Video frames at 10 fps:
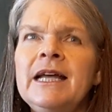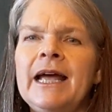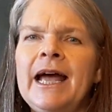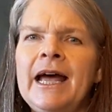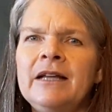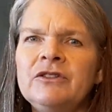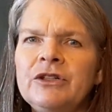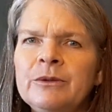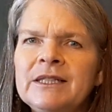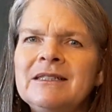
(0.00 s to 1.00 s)
and
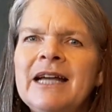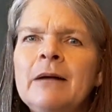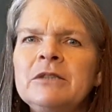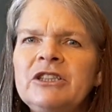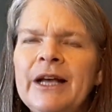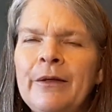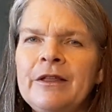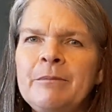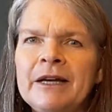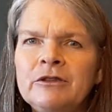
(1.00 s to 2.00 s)
to establish
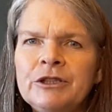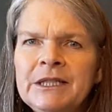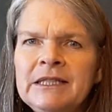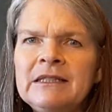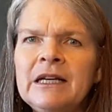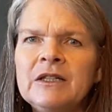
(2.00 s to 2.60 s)
healthy boundaries